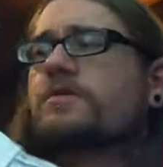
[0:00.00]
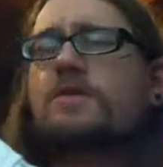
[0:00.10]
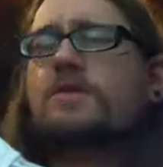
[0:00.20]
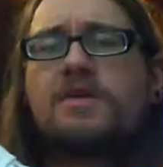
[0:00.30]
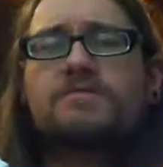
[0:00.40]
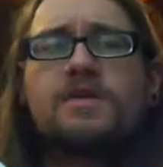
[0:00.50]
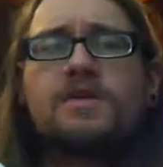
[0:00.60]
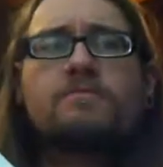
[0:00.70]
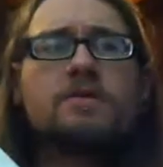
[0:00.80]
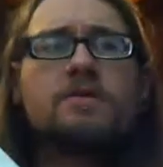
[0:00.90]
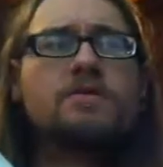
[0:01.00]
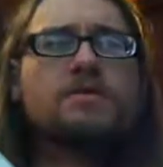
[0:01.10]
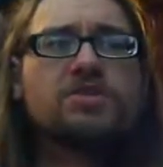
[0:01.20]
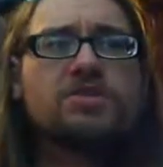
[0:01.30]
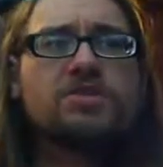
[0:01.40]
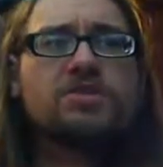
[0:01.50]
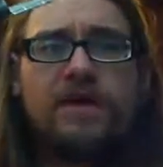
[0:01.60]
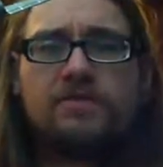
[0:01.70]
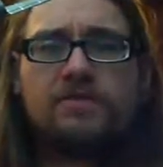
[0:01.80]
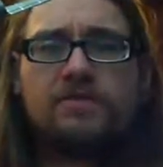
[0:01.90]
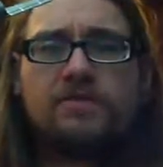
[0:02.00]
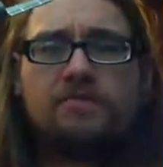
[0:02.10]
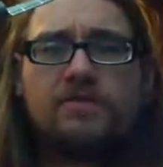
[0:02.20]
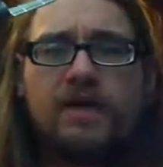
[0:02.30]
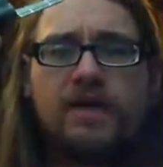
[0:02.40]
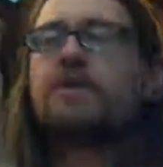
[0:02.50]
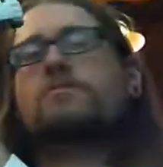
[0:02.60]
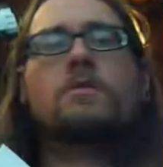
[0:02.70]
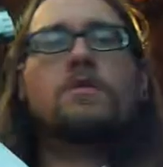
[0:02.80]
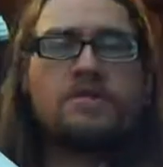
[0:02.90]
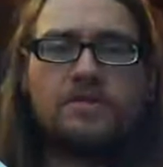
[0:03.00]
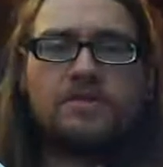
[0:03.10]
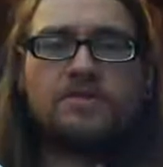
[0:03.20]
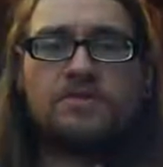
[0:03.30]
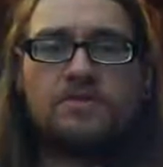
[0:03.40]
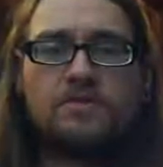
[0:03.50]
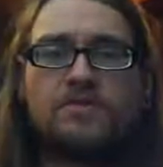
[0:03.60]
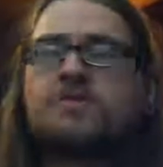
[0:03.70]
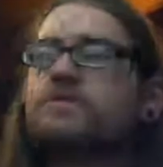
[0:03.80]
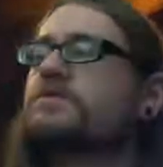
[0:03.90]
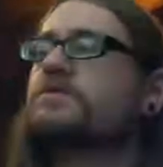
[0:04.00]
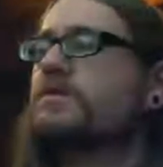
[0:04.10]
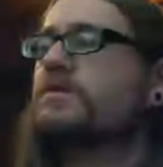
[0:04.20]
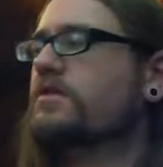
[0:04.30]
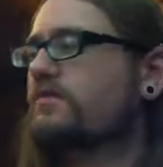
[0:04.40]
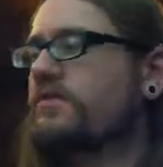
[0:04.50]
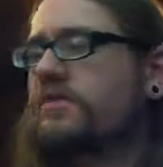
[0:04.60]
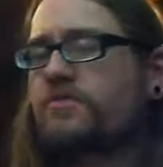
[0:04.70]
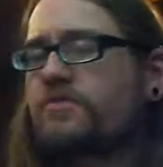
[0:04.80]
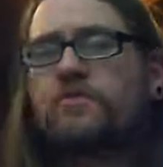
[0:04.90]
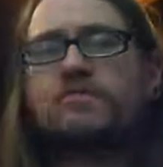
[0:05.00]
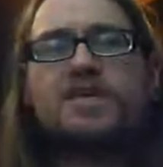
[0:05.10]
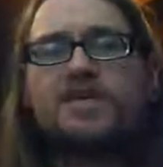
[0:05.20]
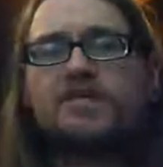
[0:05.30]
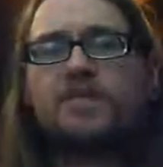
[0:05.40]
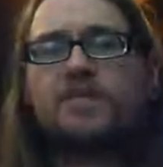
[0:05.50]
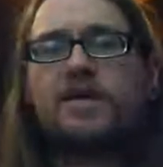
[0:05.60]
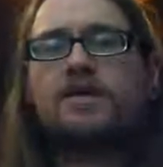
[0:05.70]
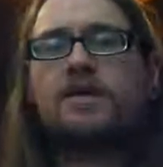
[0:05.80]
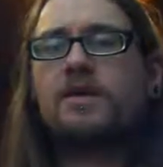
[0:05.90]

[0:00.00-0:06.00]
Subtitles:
It gives him a jetpack on the back, obviously the swords, lovely chrome chest plate,